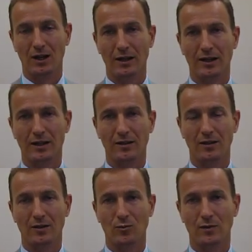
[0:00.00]
and
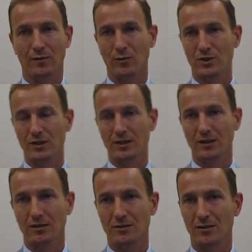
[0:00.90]
uh, we're
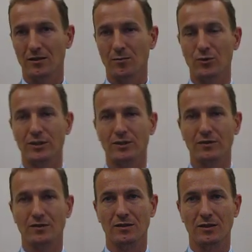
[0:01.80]
foreseeing the start of
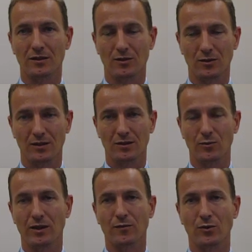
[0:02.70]
operations uh, in
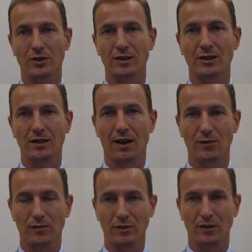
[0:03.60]
twenty fourteen out
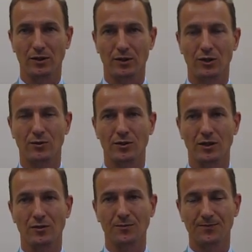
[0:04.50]
of uh,
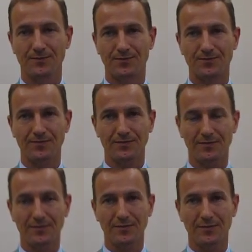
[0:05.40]
Curaçao. How early
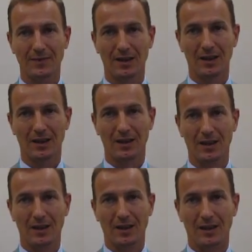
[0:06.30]
in twenty fourteen
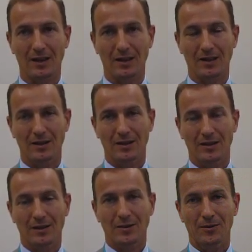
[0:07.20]
are you looking at? The
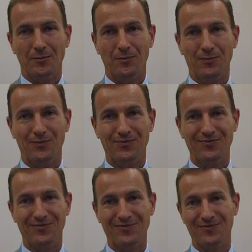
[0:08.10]
first half of the,
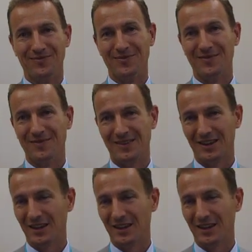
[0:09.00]
the year, or is it